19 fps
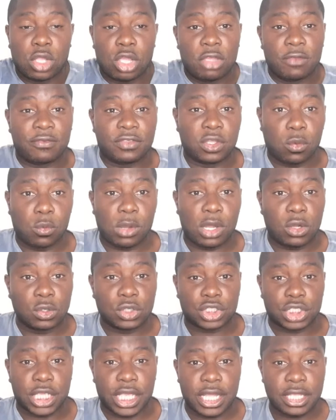over the
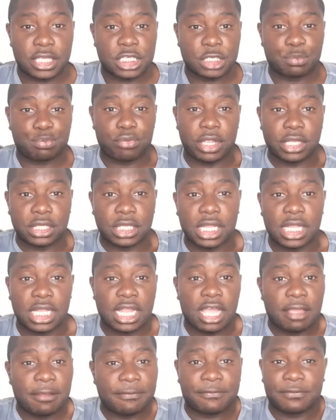world, yeah? Spread the
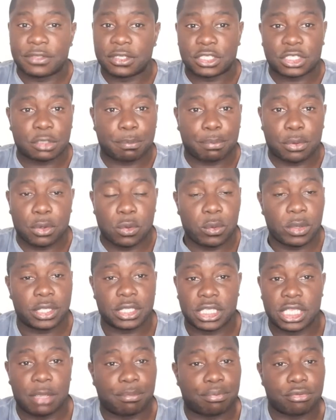love, the support,
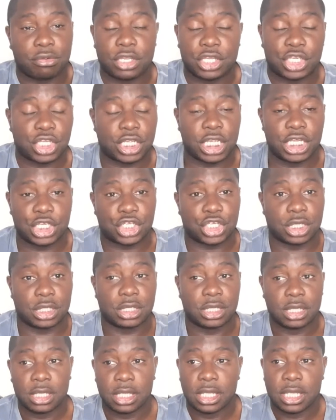the
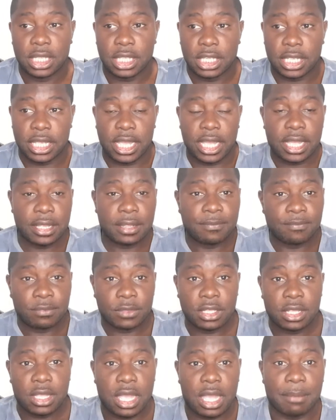appreciation, yeah?
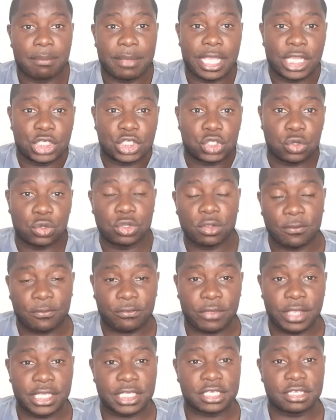And make sure your
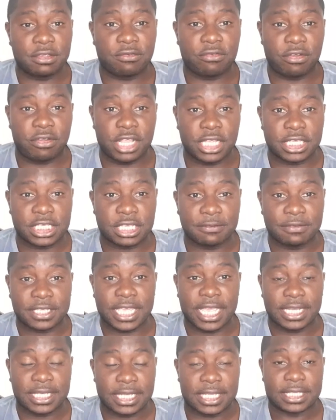friends and your relatives
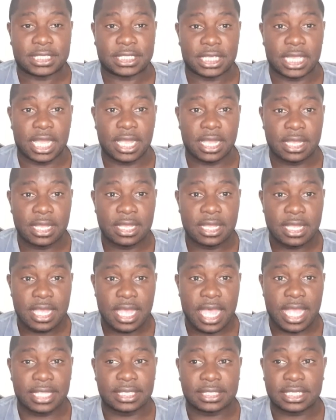get this, yeah?
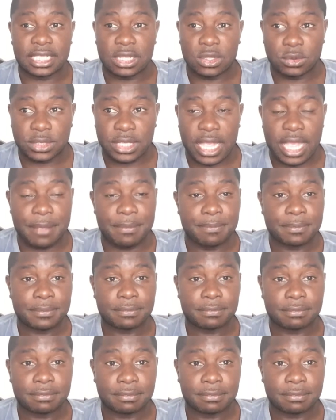And tell them